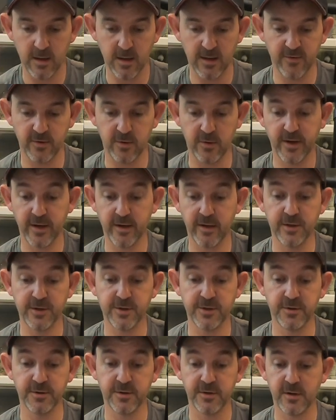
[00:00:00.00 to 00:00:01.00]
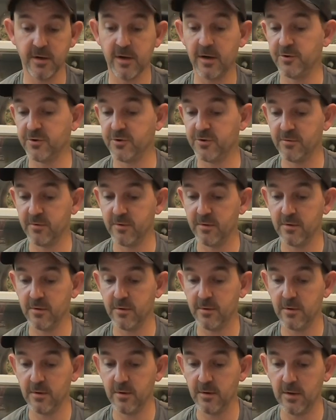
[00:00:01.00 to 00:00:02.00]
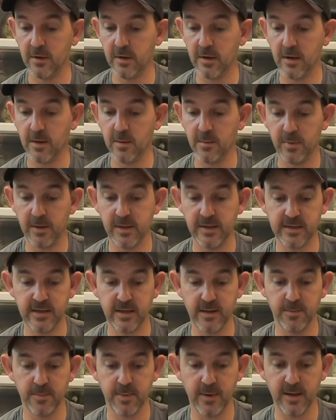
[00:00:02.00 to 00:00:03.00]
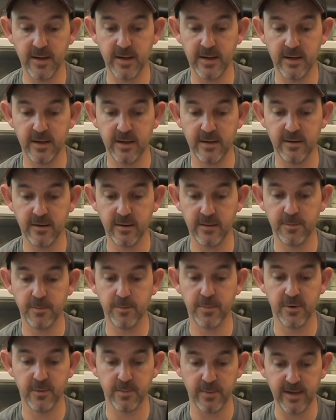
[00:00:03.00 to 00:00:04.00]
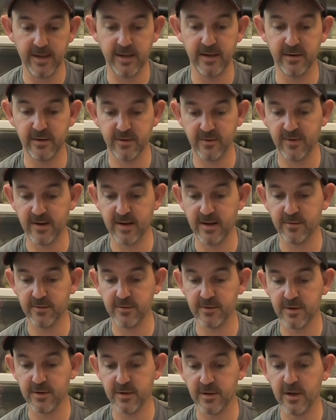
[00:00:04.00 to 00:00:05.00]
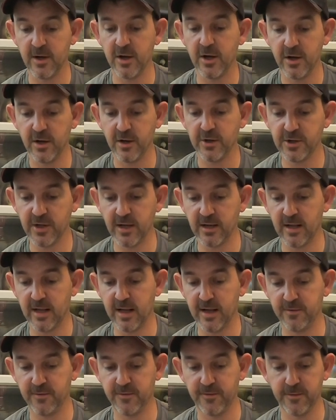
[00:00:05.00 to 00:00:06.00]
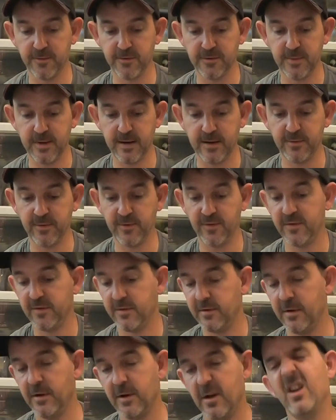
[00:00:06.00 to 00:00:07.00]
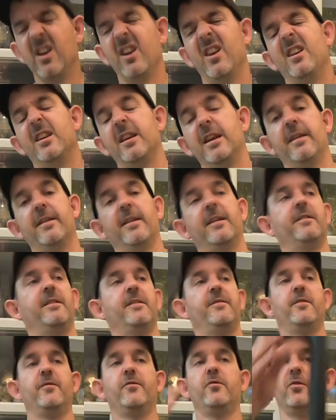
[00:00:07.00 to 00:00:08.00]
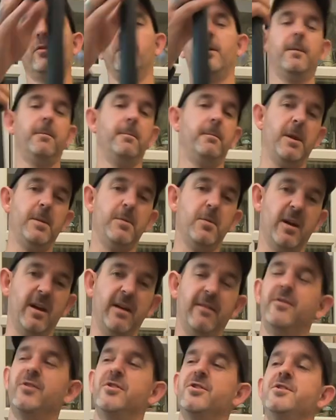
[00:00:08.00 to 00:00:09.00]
If the locking nut is too tight, unscrew. Please get a blade in, put the blade in the ground, shake the handle forwards and backwards. Yeah, that's if you've got one. You might have